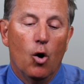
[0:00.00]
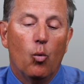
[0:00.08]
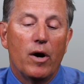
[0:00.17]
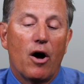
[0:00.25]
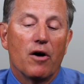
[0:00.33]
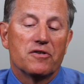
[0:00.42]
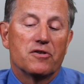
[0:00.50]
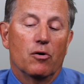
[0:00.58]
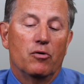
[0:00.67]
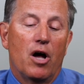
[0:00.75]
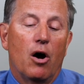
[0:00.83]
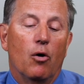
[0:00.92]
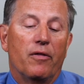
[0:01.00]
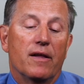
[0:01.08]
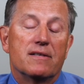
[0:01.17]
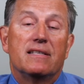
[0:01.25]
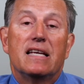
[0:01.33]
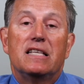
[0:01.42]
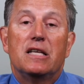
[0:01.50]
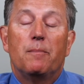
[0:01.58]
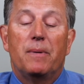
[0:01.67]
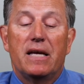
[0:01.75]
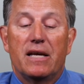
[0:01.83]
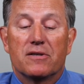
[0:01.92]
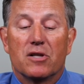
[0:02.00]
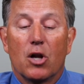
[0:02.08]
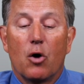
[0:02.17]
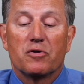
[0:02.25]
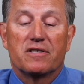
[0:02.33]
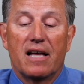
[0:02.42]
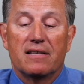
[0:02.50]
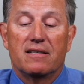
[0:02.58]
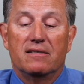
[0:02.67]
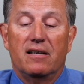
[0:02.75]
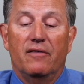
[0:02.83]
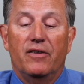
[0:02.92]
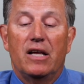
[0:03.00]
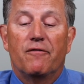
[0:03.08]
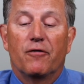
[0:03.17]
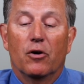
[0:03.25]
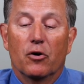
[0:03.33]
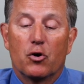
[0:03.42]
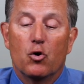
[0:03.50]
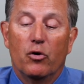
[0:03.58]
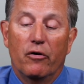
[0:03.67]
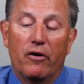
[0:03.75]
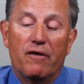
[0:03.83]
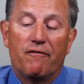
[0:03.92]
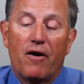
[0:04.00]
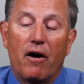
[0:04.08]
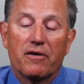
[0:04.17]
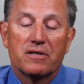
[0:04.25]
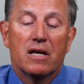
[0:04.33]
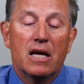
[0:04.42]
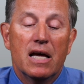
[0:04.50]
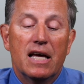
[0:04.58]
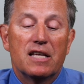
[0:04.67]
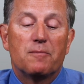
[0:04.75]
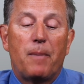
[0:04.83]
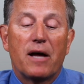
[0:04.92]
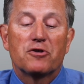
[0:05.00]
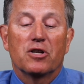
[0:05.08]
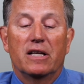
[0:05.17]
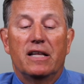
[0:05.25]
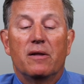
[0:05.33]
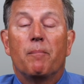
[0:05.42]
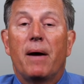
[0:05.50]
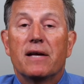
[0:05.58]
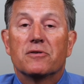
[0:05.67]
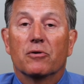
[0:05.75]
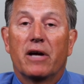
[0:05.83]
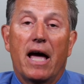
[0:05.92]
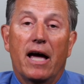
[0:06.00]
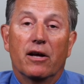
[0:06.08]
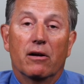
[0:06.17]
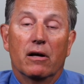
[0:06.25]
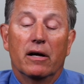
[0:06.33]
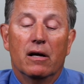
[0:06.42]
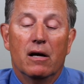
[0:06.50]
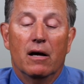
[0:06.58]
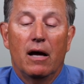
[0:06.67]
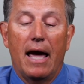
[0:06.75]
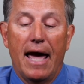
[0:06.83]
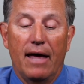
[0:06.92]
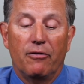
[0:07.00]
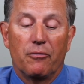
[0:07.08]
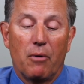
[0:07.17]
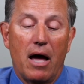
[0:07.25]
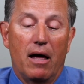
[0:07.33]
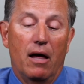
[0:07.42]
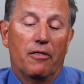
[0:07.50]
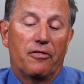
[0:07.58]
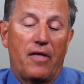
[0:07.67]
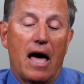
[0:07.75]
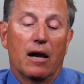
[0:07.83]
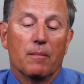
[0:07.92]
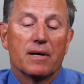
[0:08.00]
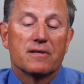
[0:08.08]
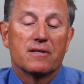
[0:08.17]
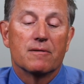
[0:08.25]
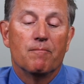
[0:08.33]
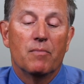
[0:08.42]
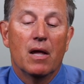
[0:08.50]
We also know that CTP is low sensitivity for lacunar infarcts, especially in the basal ganglia and thalamus.